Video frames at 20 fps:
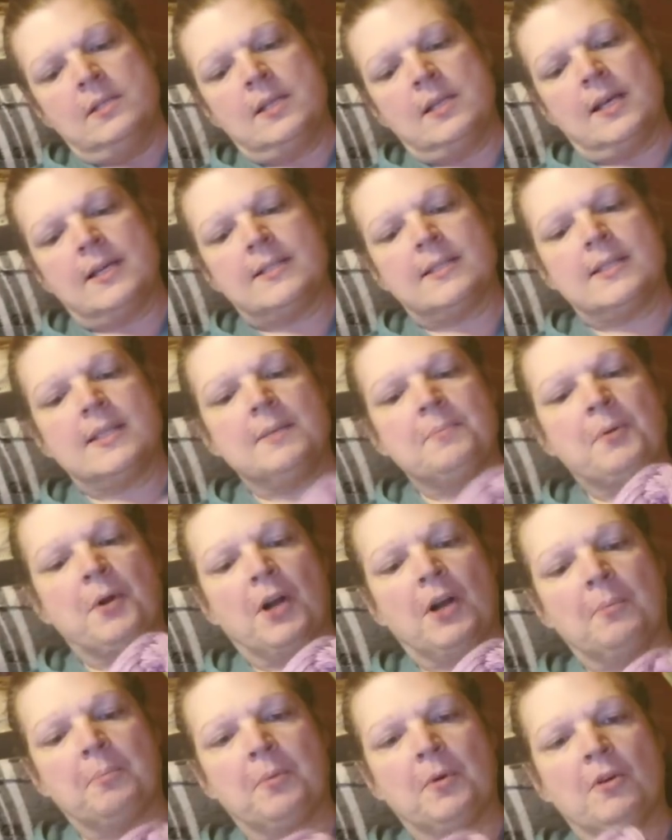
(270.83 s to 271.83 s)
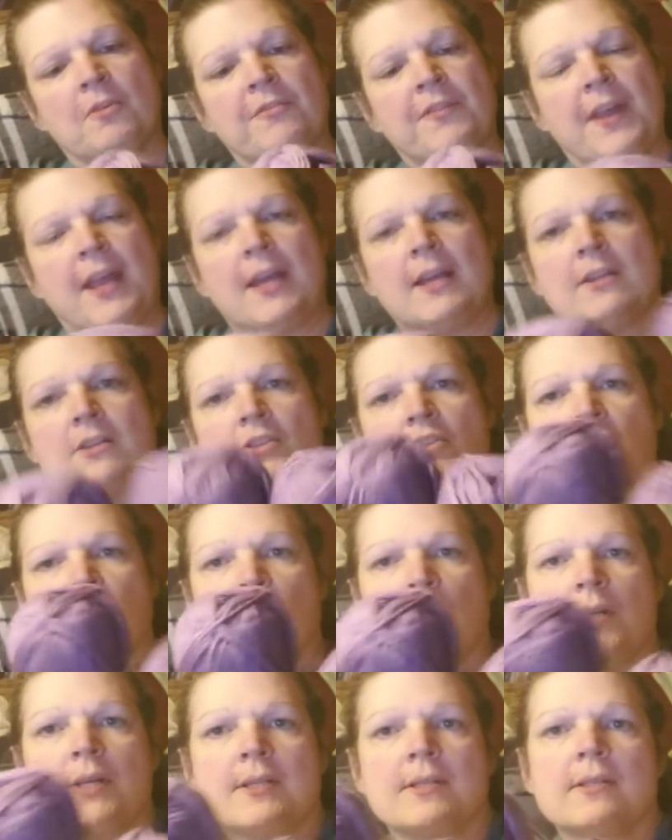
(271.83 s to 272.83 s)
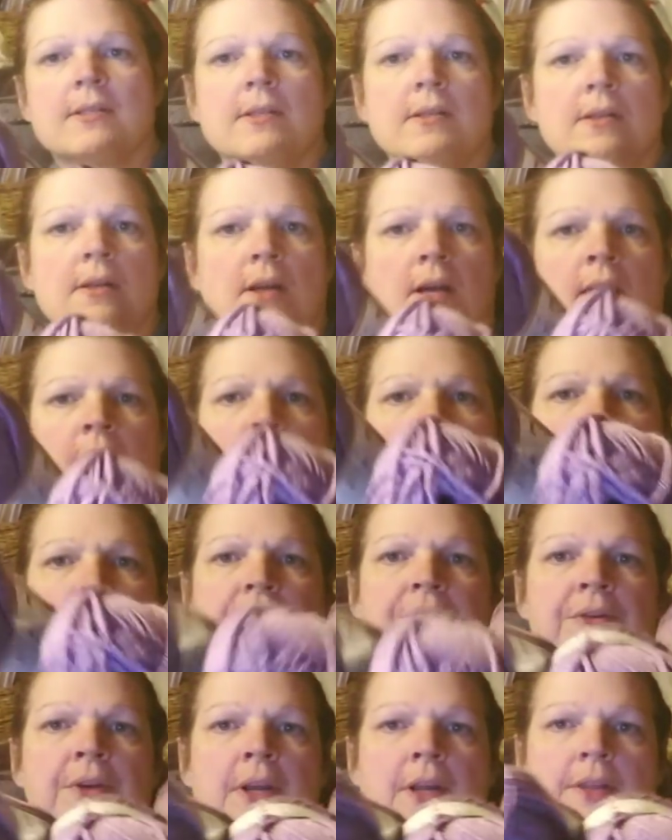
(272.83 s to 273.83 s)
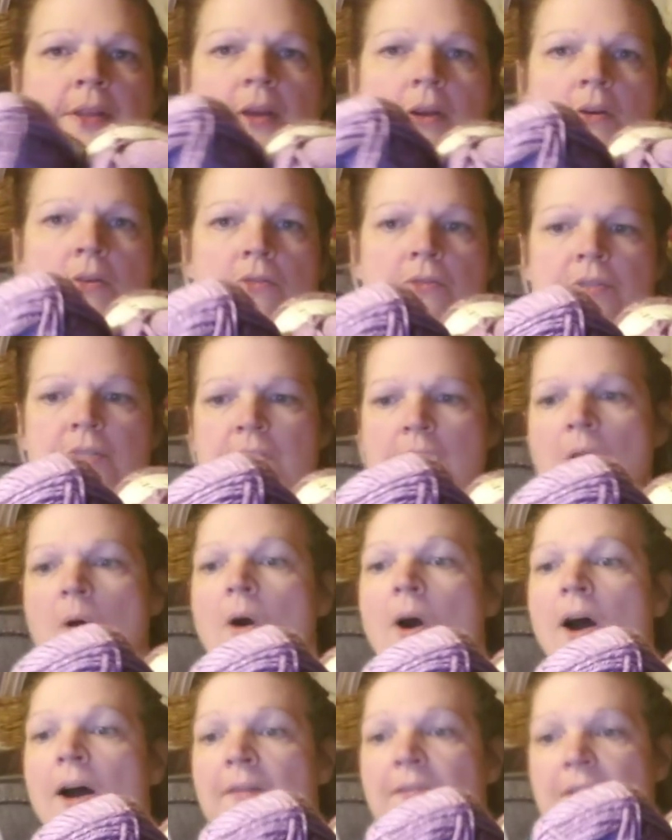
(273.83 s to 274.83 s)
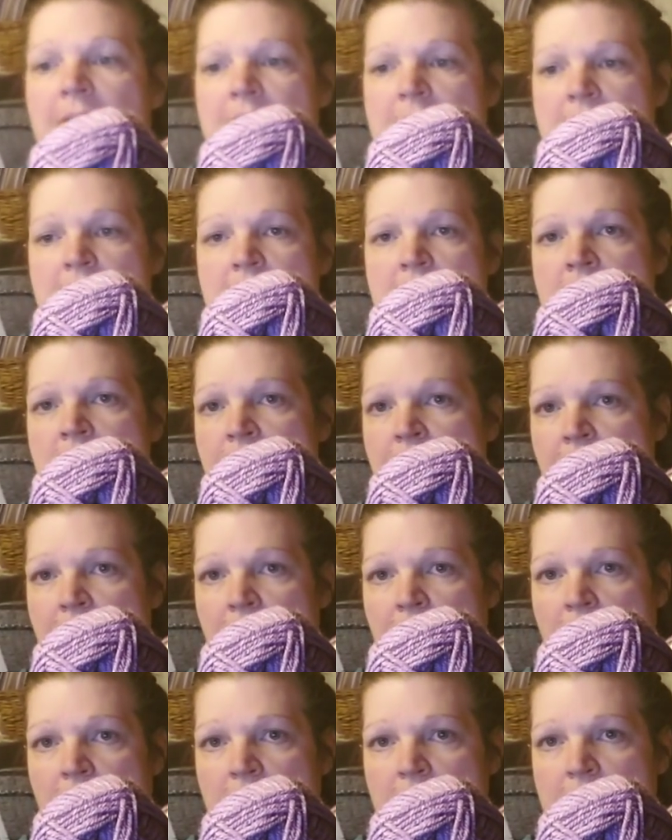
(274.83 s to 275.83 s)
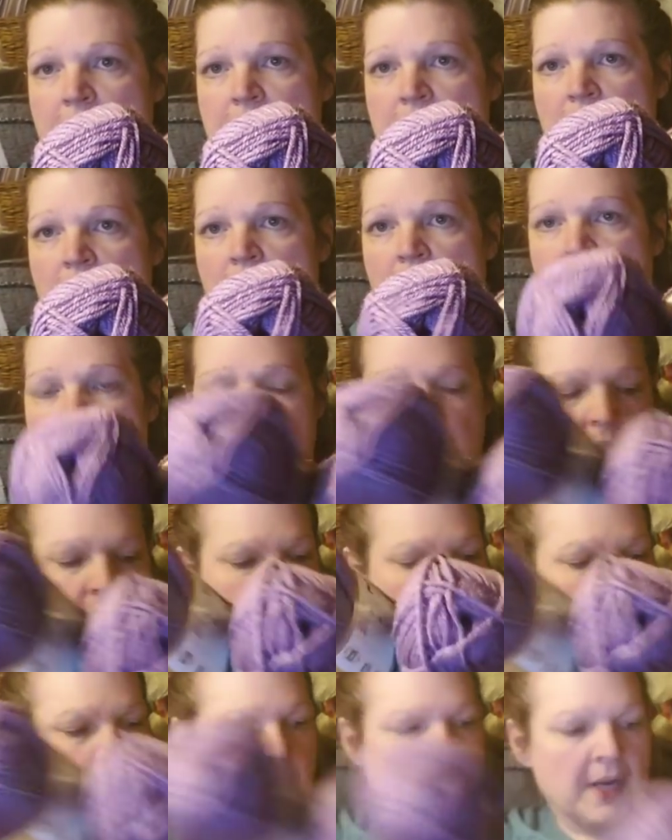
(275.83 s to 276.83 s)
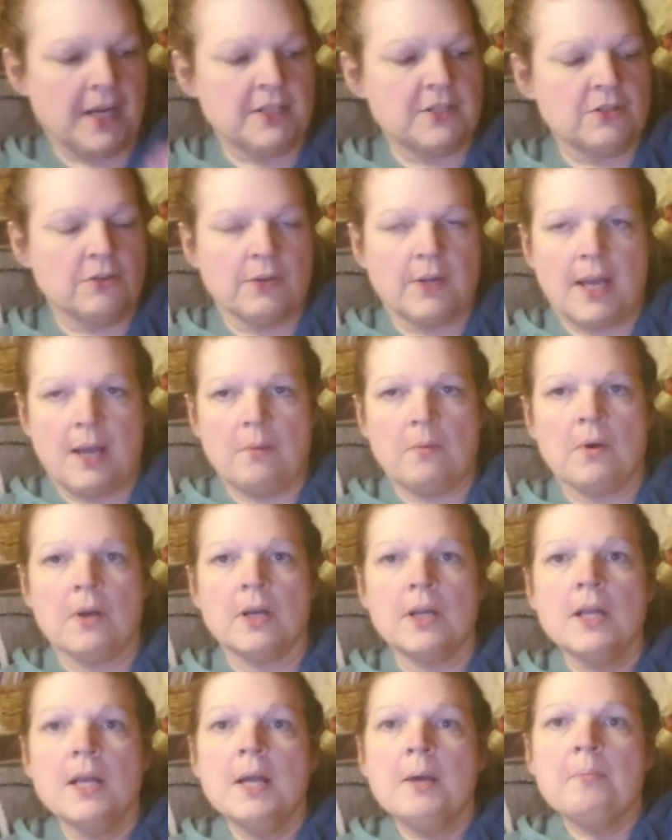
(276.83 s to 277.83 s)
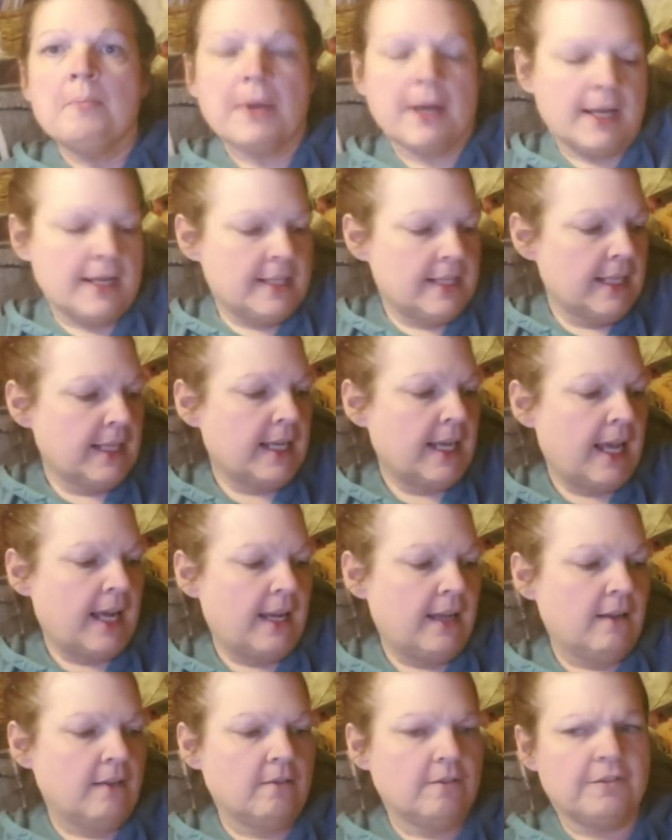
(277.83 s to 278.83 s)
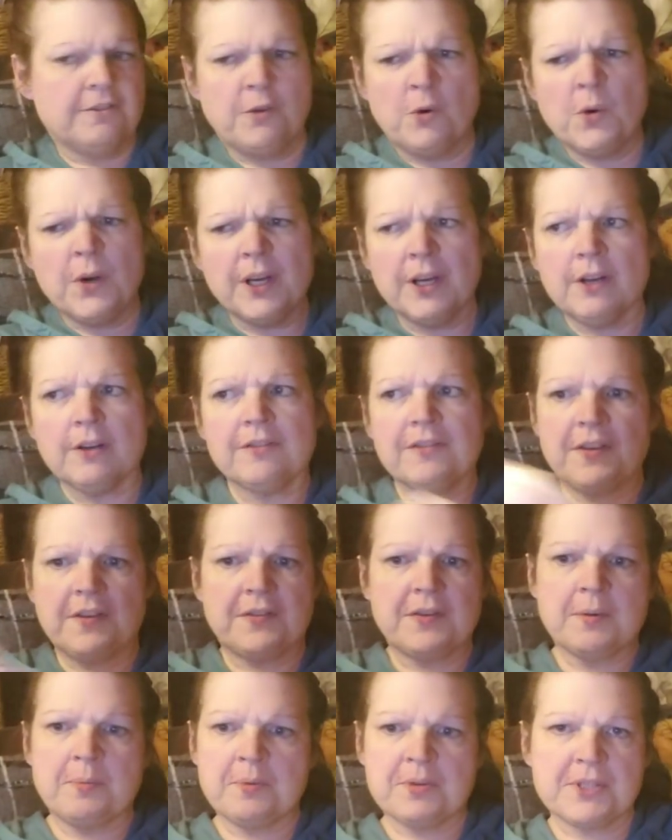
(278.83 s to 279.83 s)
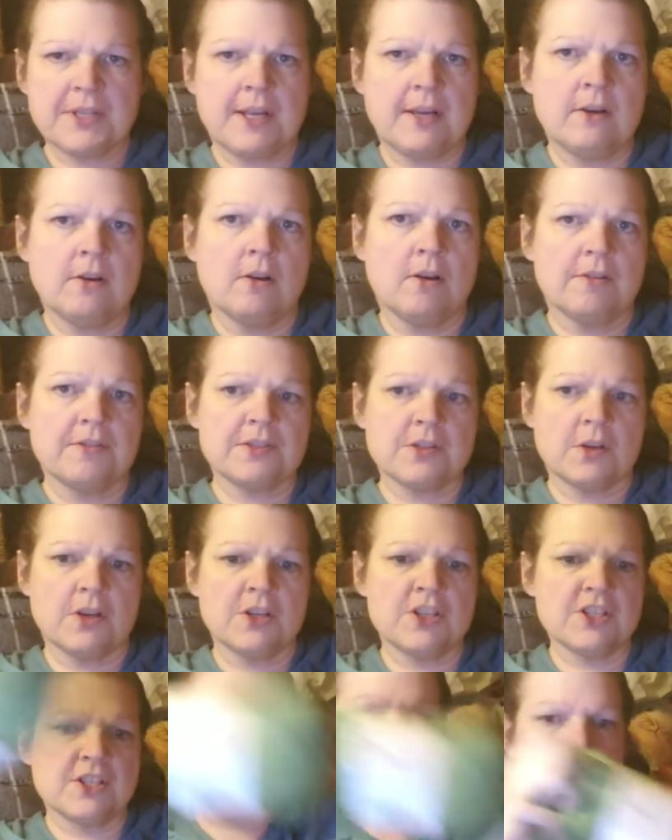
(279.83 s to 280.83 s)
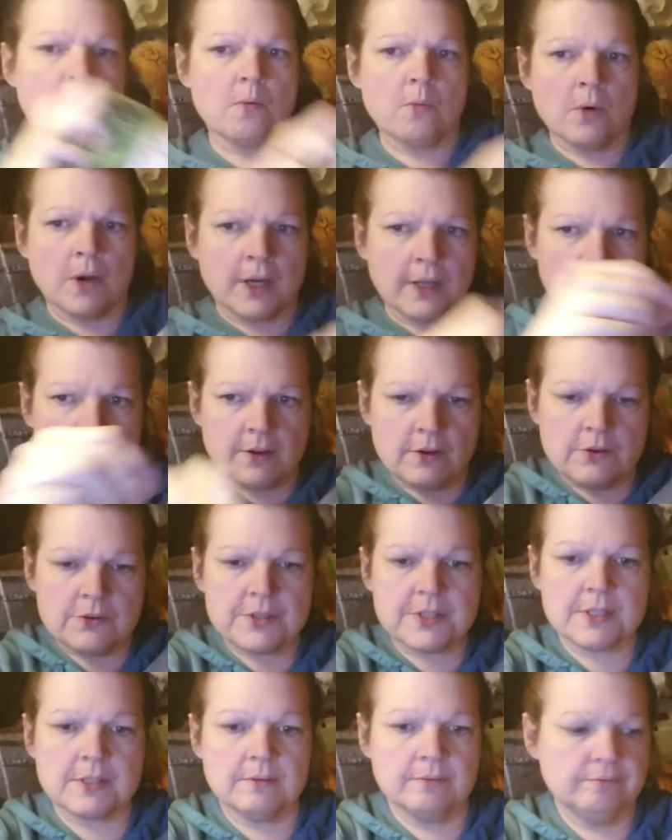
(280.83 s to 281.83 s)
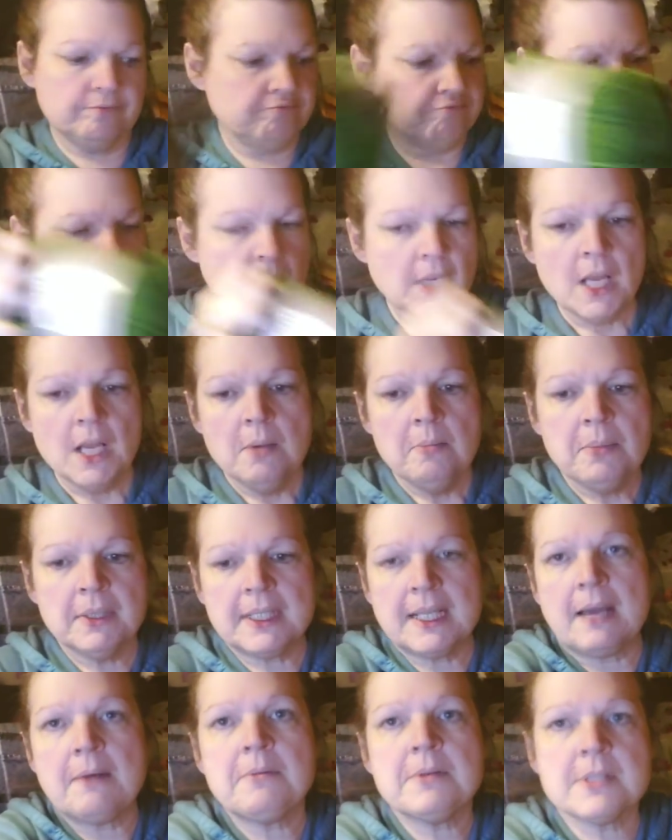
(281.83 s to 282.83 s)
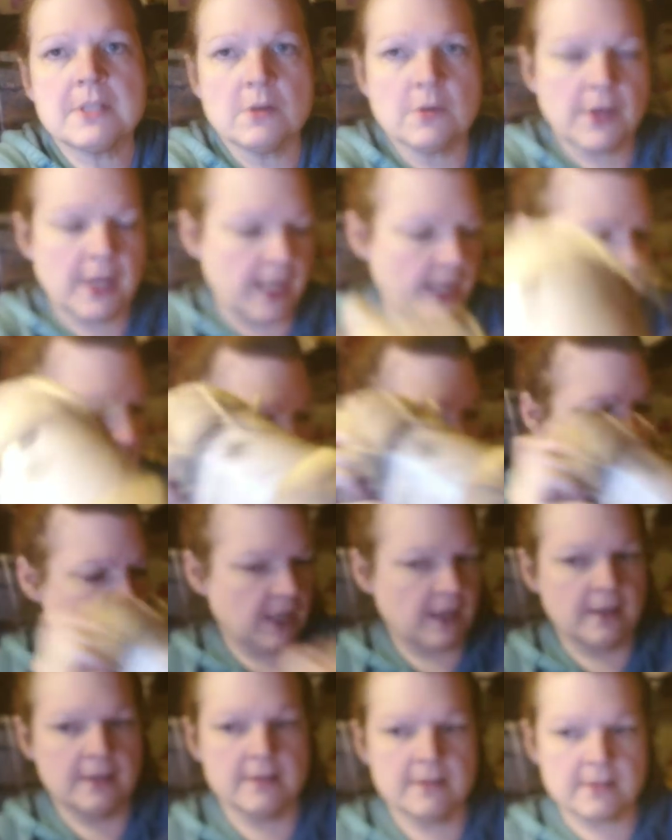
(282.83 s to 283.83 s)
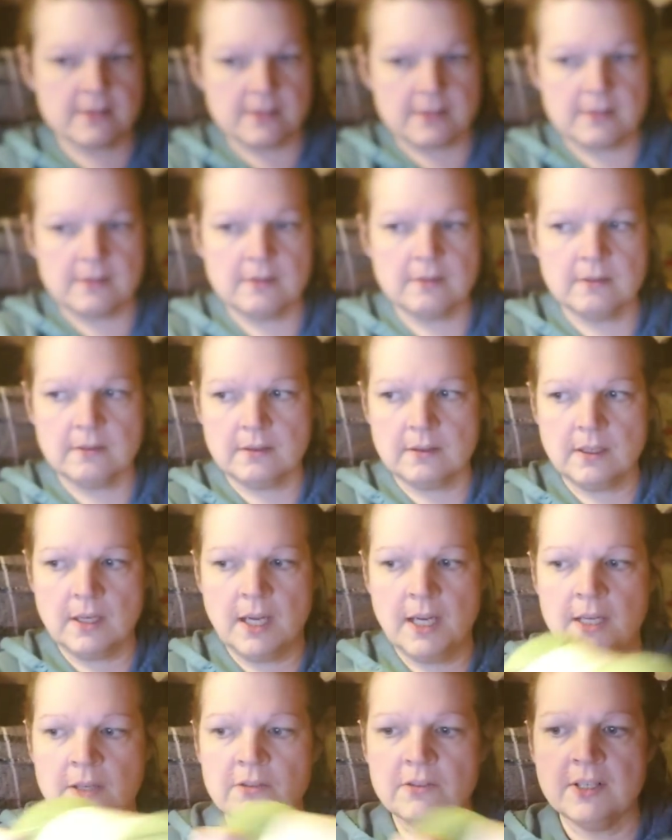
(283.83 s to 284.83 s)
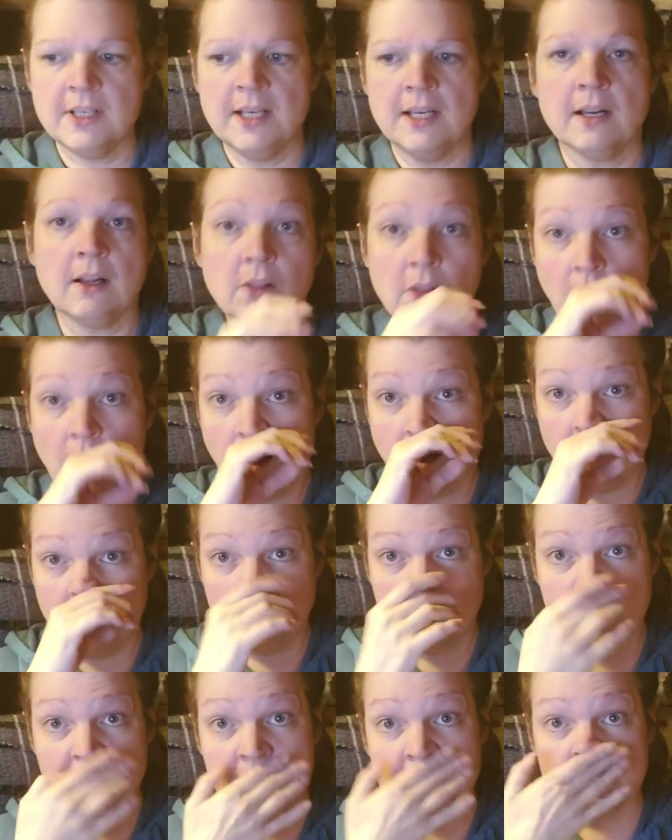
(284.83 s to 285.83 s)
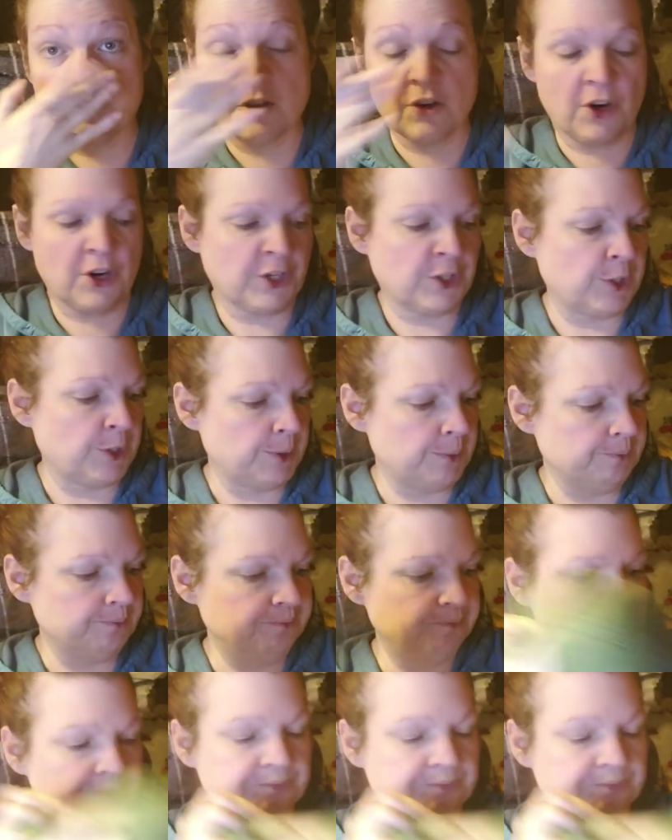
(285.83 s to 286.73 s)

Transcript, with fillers: Dusty Purple Vanna's Choice. I got three of those. So obviously the Red Heart Soft was not buy two, get one. But I did get it 40 or 50% off. So I just got one of those. But that was okay because I don't need a lot of the darker.